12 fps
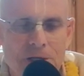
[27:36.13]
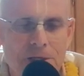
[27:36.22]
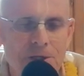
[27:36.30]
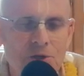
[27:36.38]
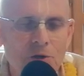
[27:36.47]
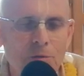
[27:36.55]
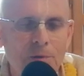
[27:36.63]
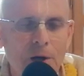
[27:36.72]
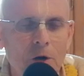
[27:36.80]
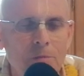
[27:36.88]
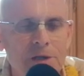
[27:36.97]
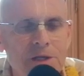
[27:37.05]
Just as Srila
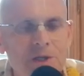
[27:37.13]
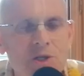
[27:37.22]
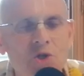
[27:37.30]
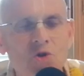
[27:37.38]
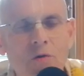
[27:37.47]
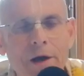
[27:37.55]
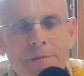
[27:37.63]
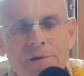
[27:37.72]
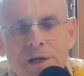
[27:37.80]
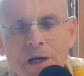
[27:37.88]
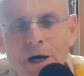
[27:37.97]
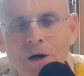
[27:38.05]
Prabhupada is
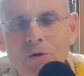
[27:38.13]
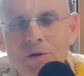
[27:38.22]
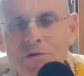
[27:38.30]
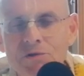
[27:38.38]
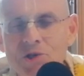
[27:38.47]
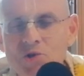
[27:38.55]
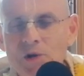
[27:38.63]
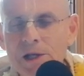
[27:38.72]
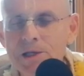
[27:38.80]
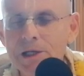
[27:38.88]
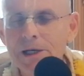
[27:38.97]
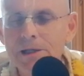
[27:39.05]
describing how he was
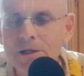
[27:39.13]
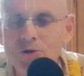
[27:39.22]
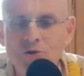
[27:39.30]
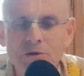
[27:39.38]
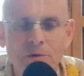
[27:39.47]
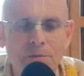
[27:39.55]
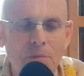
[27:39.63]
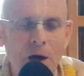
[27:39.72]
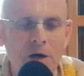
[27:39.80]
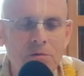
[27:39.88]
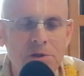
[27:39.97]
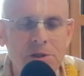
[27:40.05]
translating Srimad
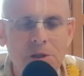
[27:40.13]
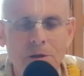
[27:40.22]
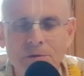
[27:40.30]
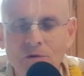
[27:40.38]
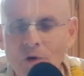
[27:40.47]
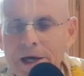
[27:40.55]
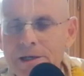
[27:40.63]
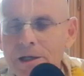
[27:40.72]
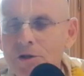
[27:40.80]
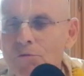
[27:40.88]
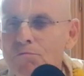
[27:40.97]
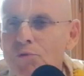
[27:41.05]
Bhagavatam and
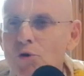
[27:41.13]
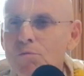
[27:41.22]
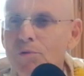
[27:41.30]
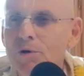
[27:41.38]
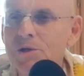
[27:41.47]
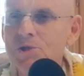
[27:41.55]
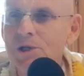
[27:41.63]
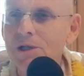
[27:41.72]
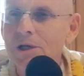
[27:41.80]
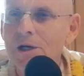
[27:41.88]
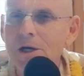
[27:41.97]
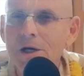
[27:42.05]
writing the purports,
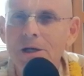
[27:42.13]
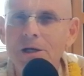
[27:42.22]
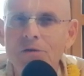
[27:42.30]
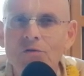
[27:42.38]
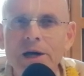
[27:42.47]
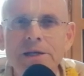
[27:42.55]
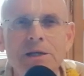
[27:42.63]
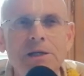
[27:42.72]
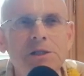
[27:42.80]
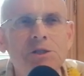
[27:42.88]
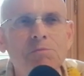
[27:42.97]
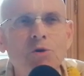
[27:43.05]
and that
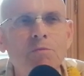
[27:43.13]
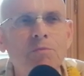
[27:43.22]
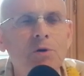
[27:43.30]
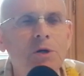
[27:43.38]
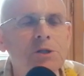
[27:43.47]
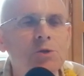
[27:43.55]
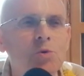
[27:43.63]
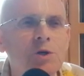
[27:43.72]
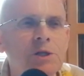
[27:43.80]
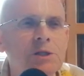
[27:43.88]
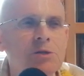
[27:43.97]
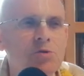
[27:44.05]
writing these purports
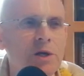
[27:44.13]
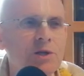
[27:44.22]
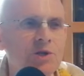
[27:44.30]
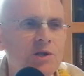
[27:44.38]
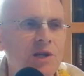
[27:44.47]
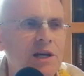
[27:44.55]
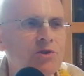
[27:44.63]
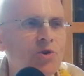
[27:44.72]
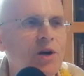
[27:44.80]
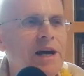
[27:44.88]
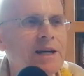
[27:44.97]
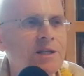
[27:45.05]
were his
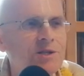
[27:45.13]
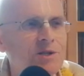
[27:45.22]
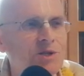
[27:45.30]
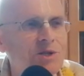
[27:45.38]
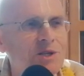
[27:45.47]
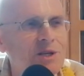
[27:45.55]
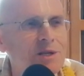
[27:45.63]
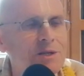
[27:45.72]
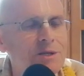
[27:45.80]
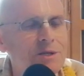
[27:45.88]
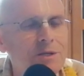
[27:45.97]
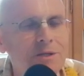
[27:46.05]
transcendental
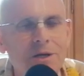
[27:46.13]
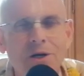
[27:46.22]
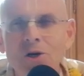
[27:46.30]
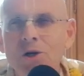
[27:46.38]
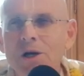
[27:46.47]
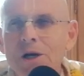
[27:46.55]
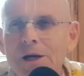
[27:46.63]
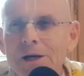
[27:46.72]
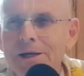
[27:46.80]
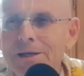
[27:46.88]
ecstasies, uh,